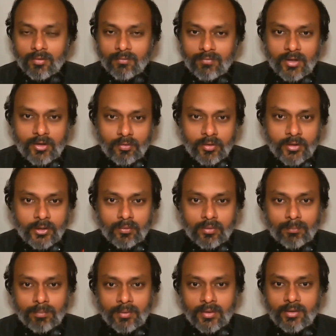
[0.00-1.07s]
where you need
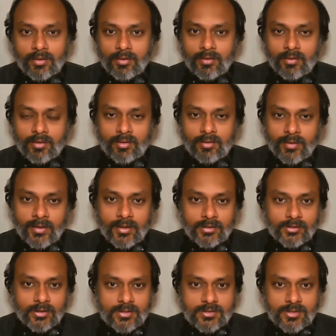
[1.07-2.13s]
to apply
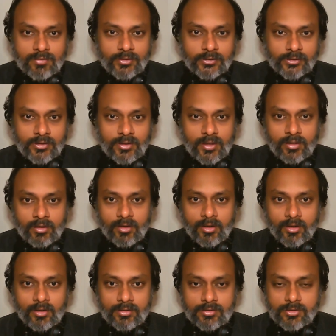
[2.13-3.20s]
energy conservation
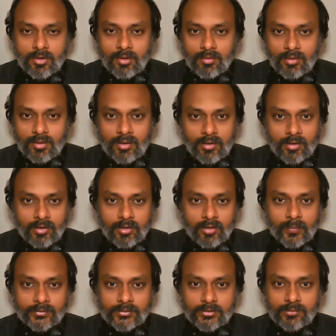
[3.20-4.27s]
and solve the
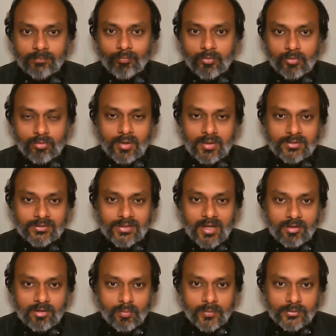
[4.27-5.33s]
question. So I'll
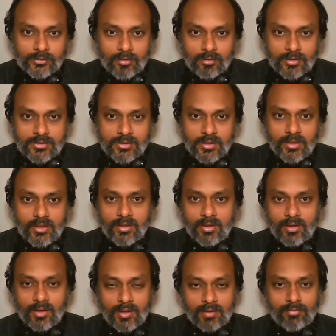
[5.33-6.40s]
share the question on the screen,
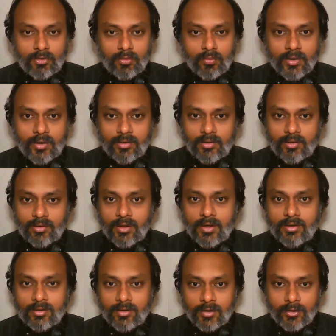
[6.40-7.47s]
have a look at it
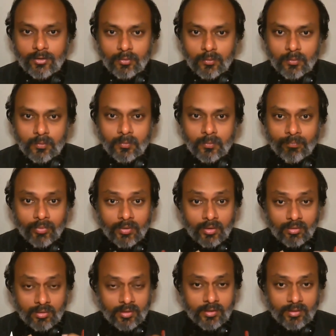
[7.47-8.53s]
and try to
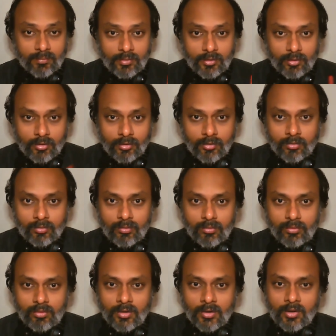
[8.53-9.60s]
attempt it on your
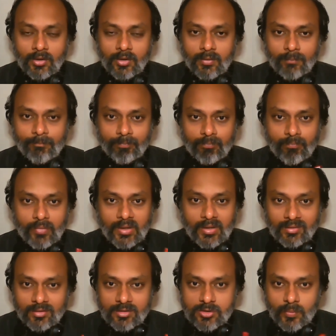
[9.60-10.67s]
own.
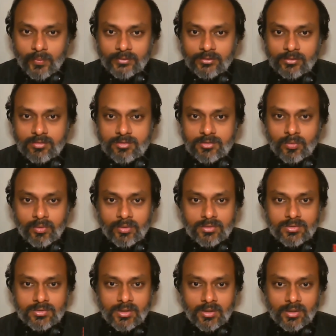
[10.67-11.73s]
In this question,
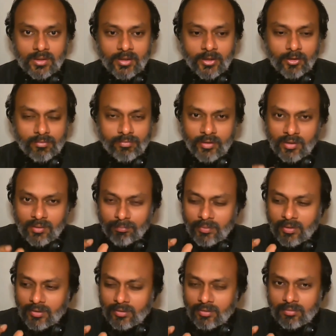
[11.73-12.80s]
students kind of end up
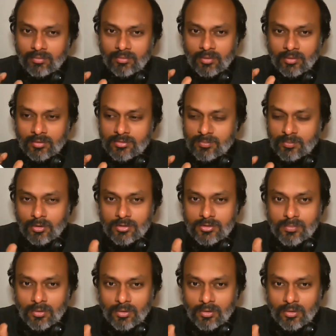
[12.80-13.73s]
making small